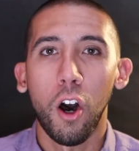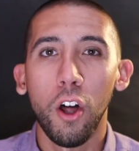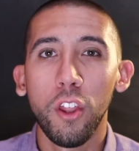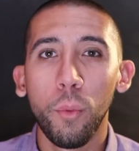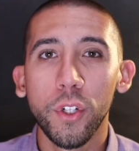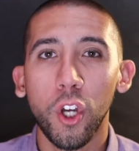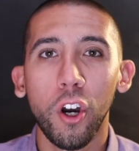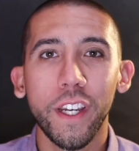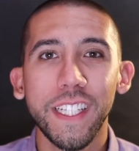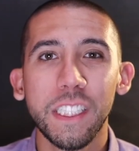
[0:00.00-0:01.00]
Although we're
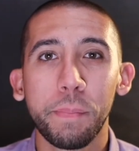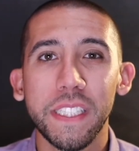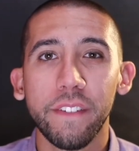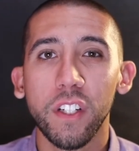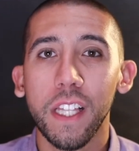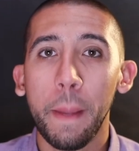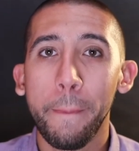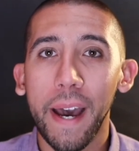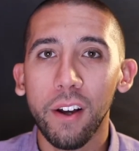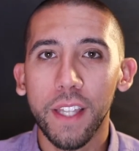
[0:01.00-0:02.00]
talking specifically
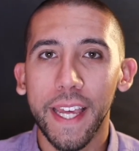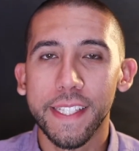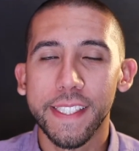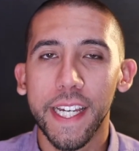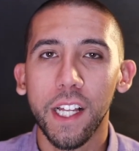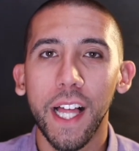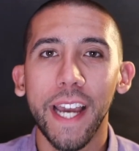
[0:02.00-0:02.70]
about Lansdale,